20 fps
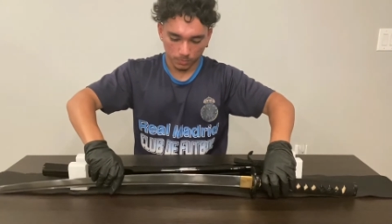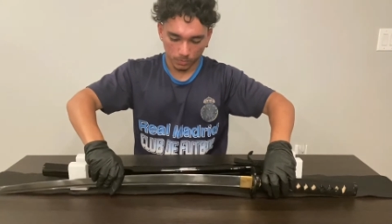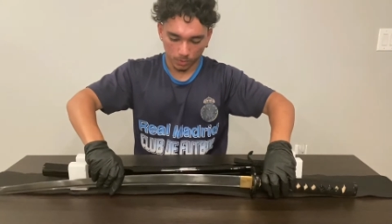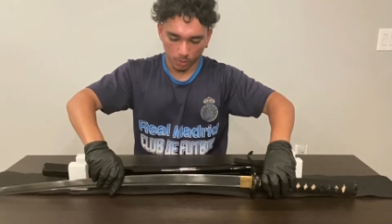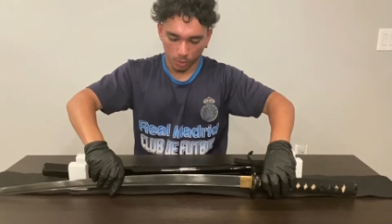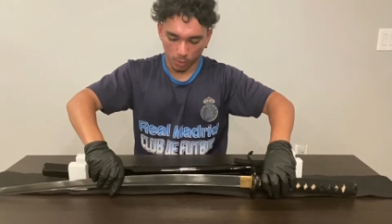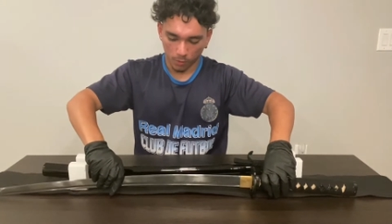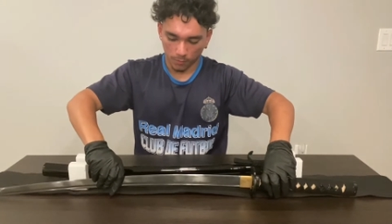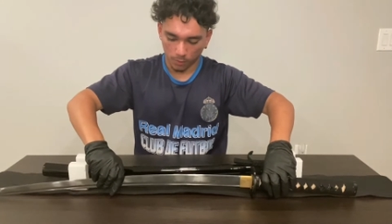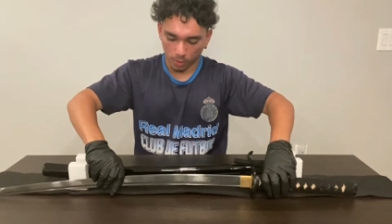
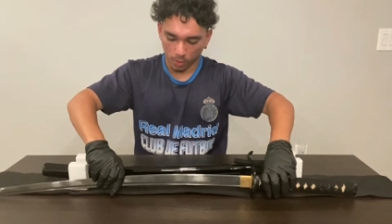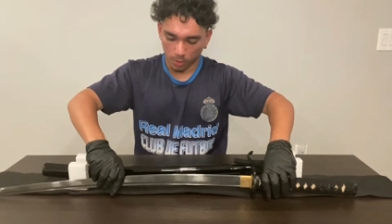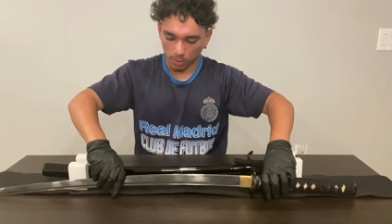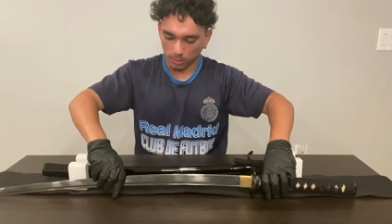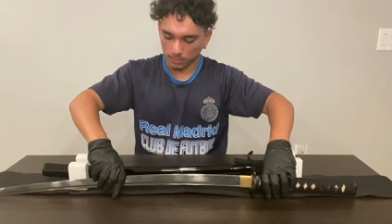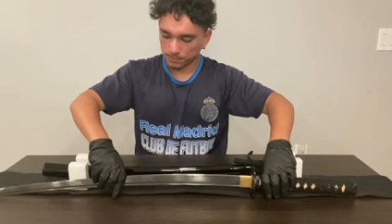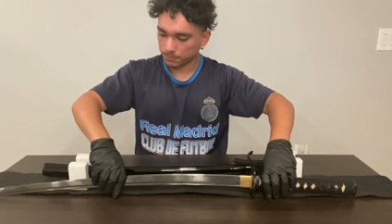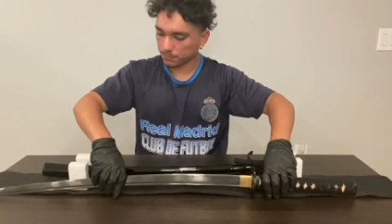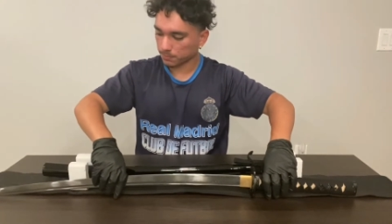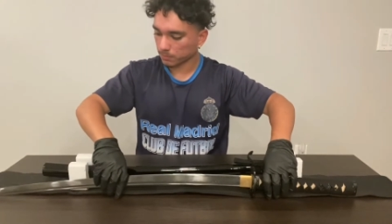
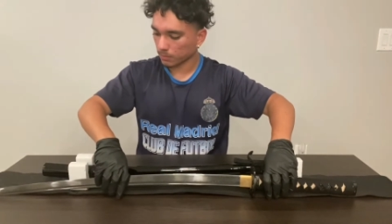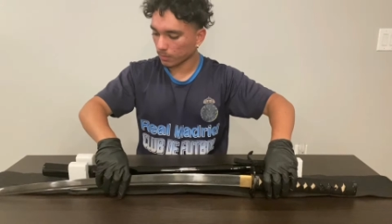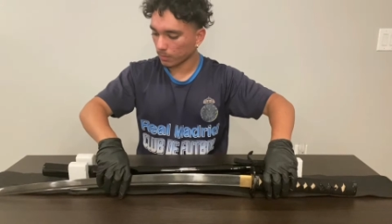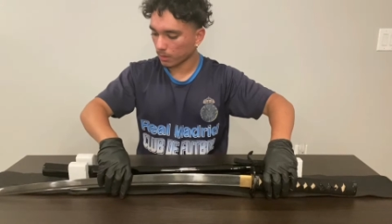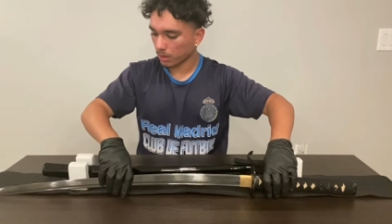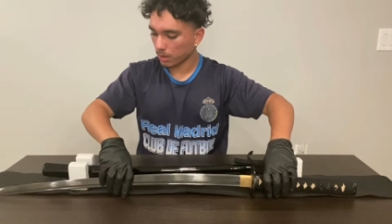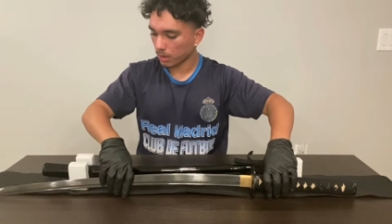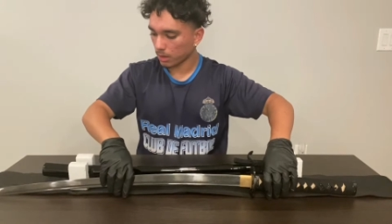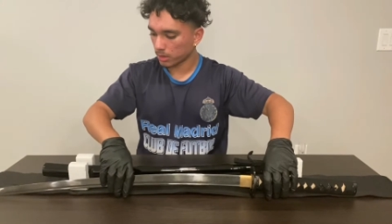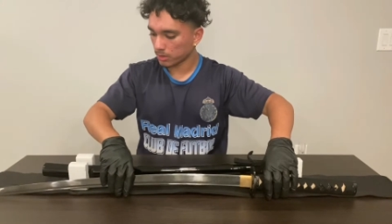Overall,
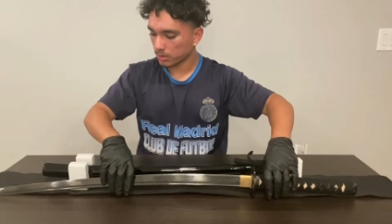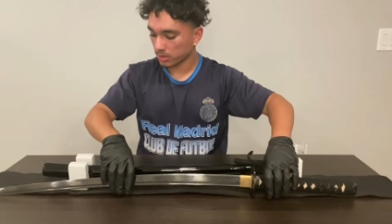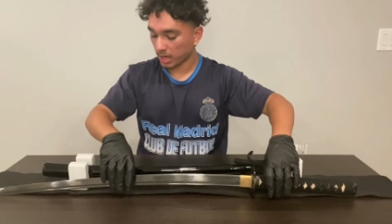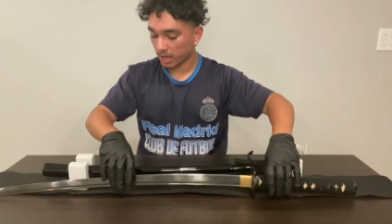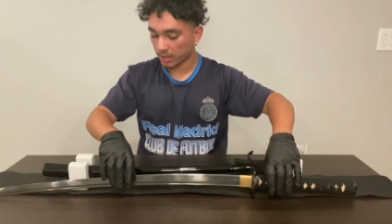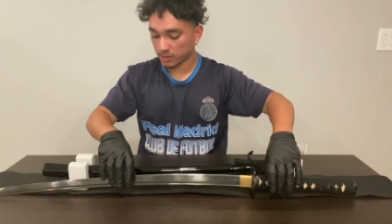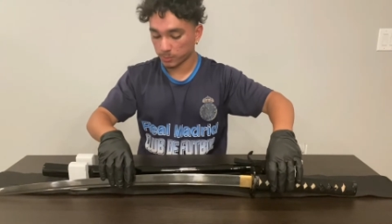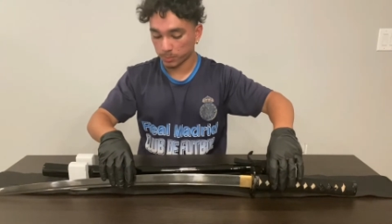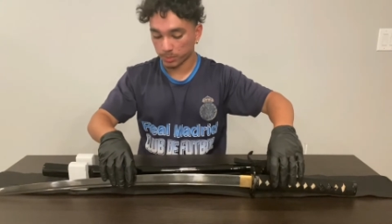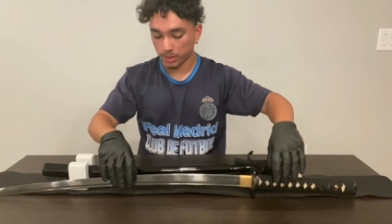
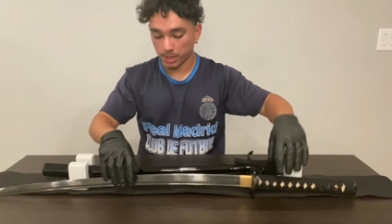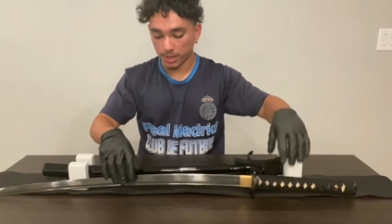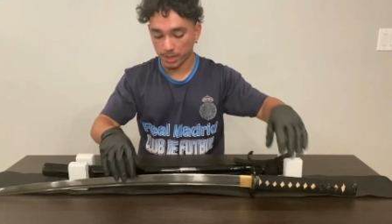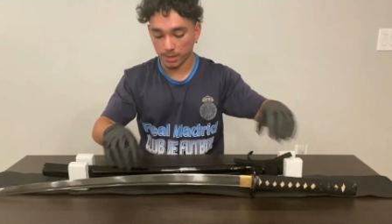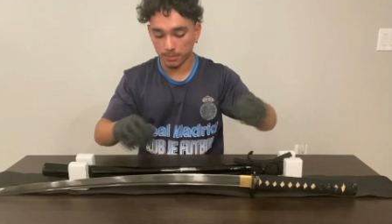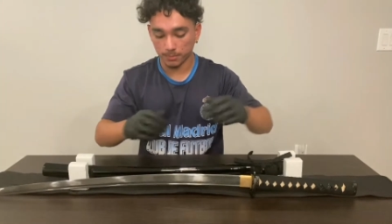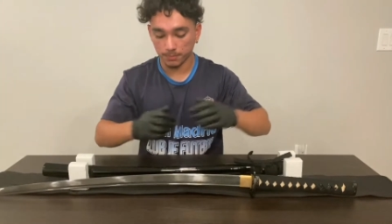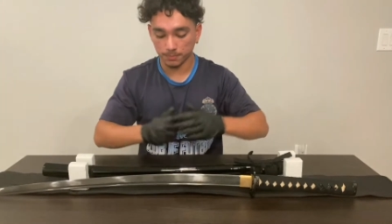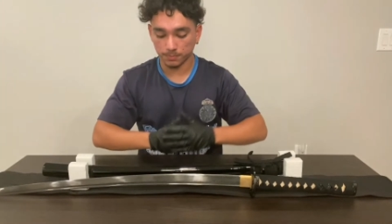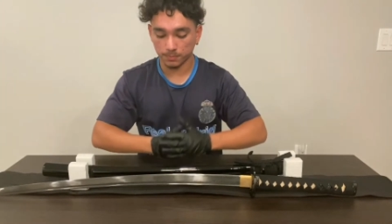nice
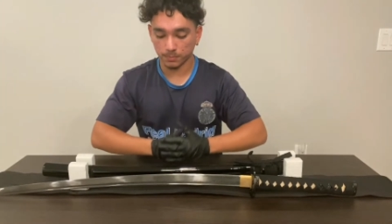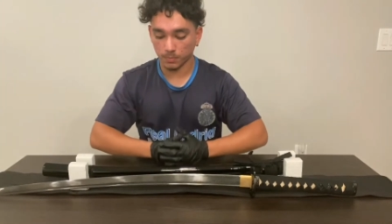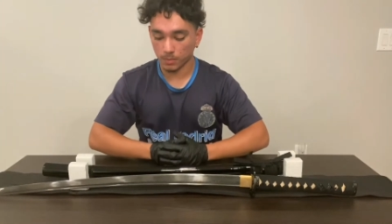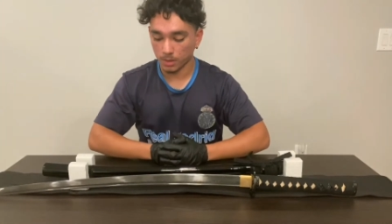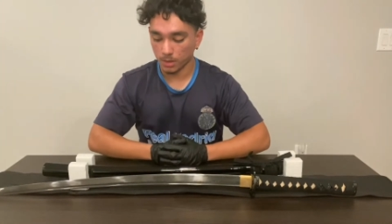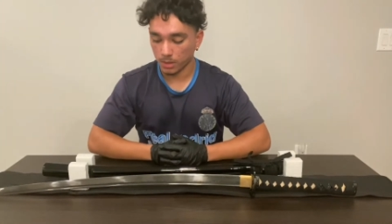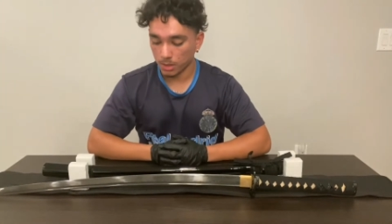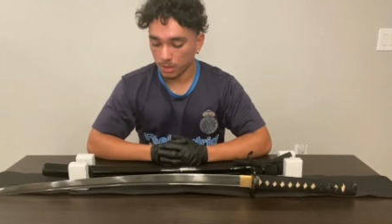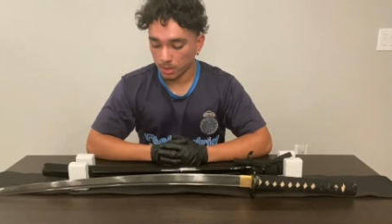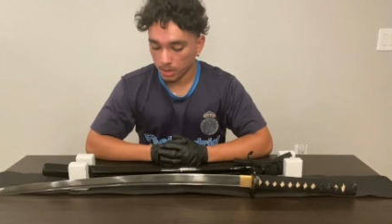blade.
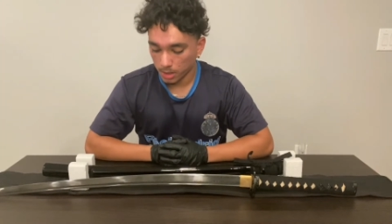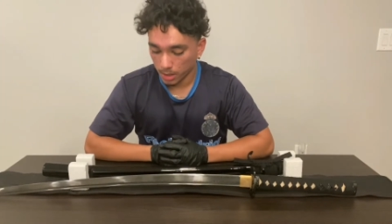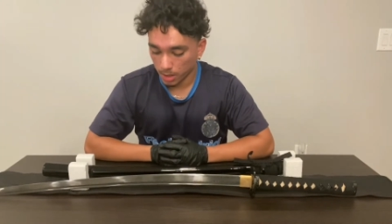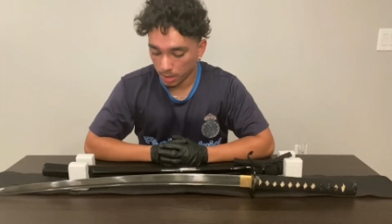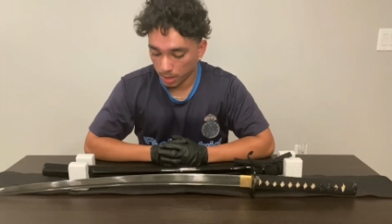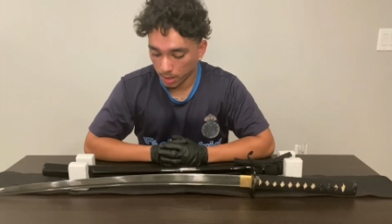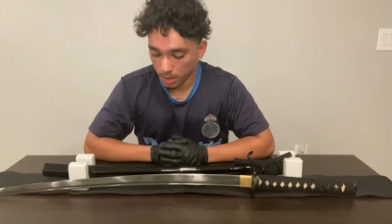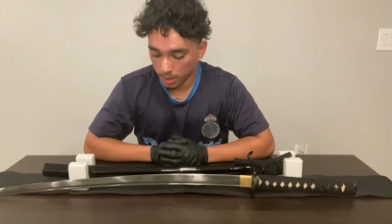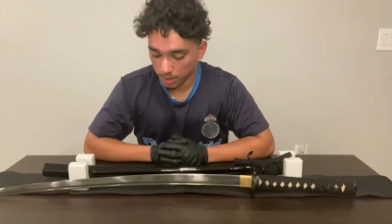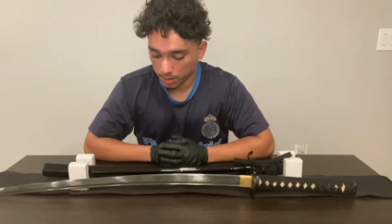
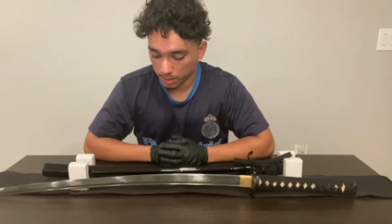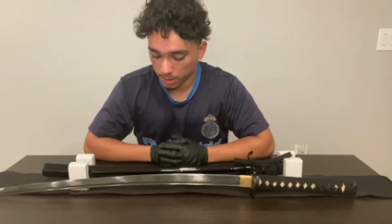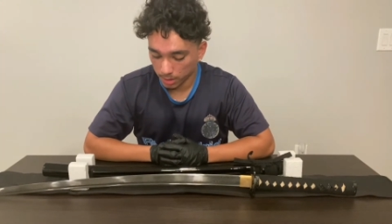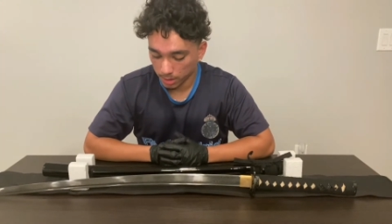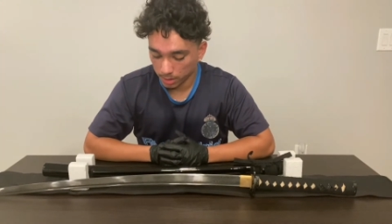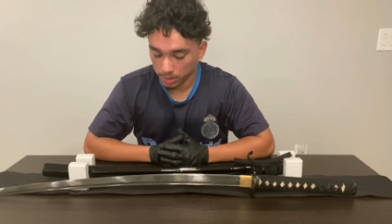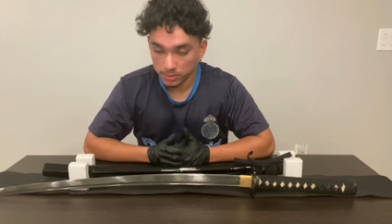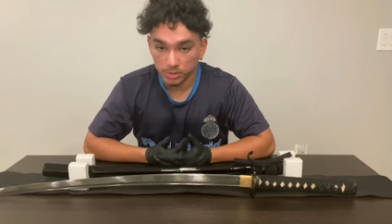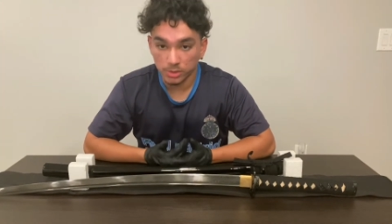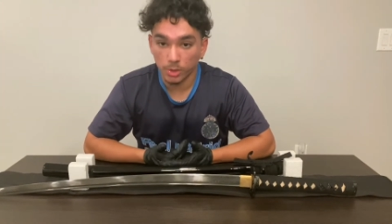And
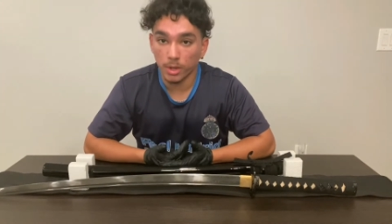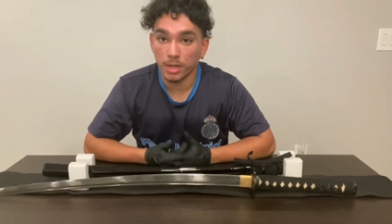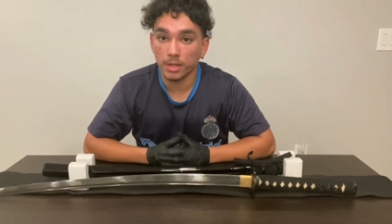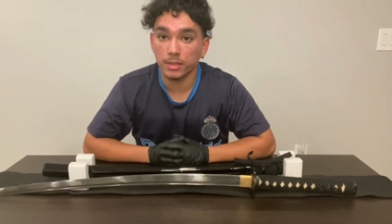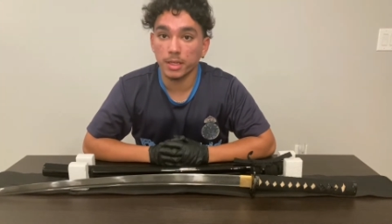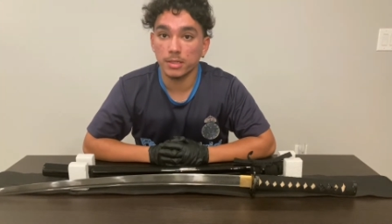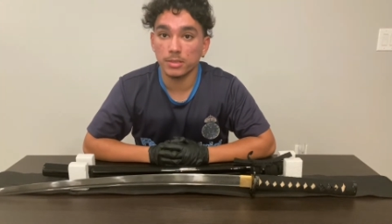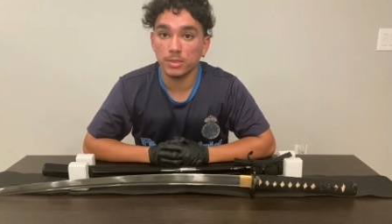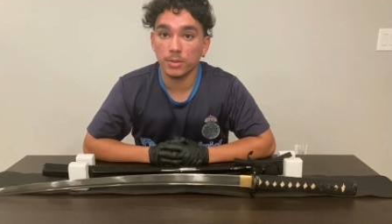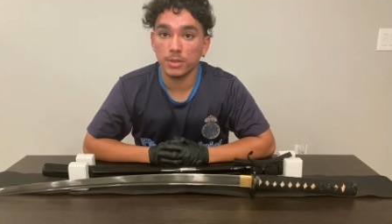let's go ahead and
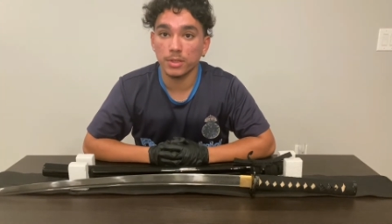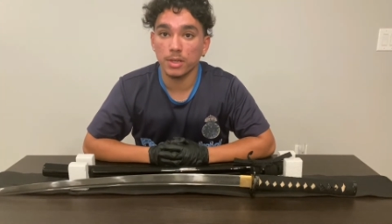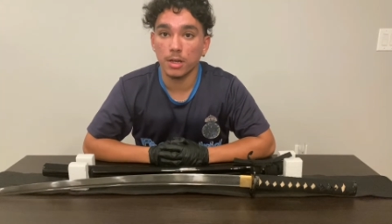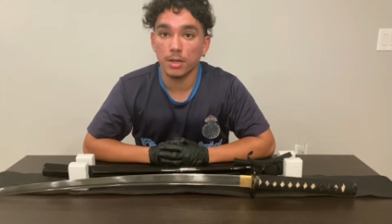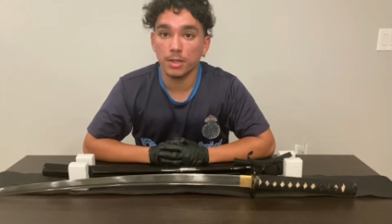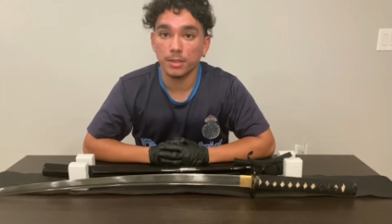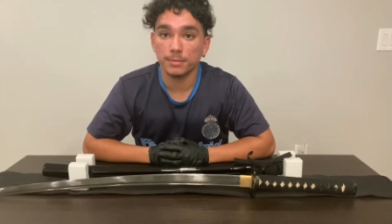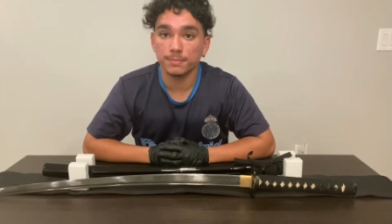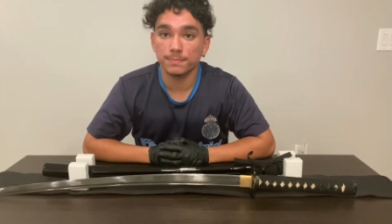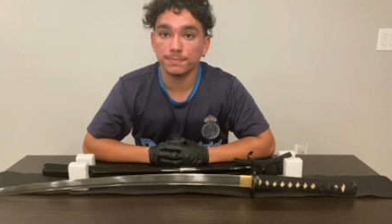get into the cutting.